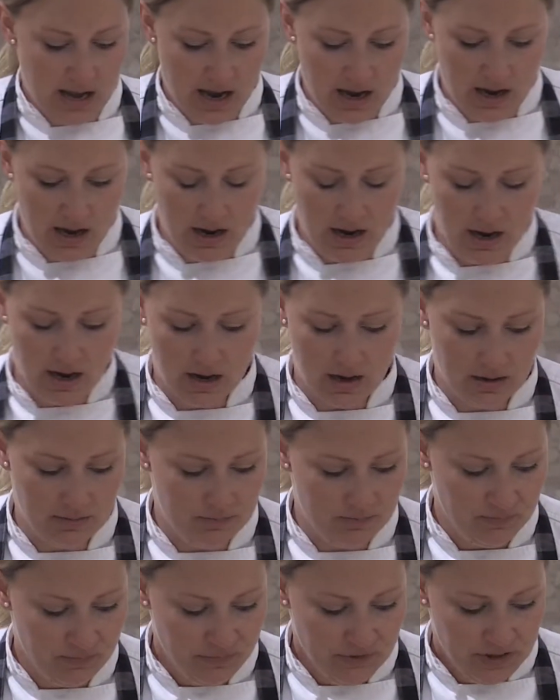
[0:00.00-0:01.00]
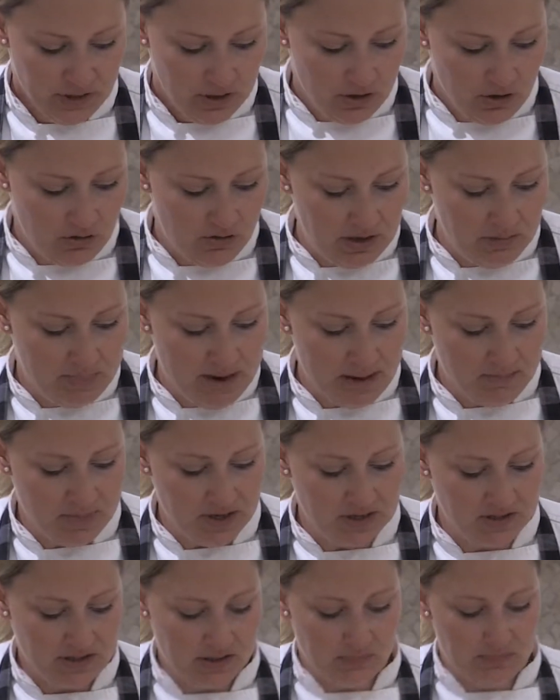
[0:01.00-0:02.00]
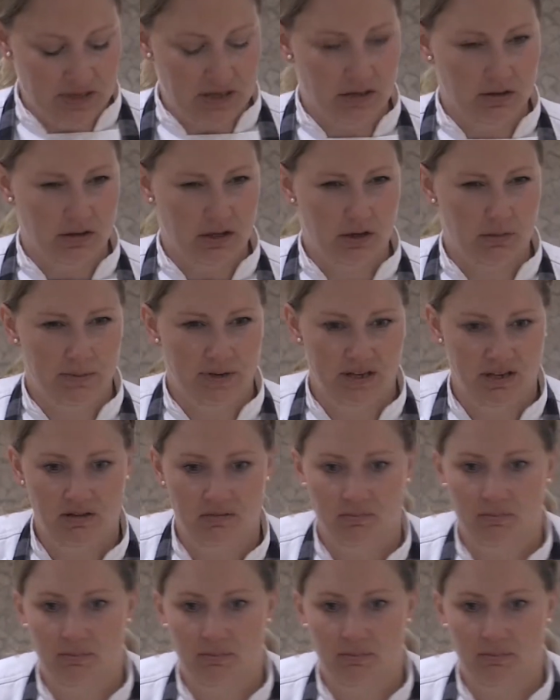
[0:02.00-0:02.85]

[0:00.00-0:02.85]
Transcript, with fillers: that green peppers can be a little bit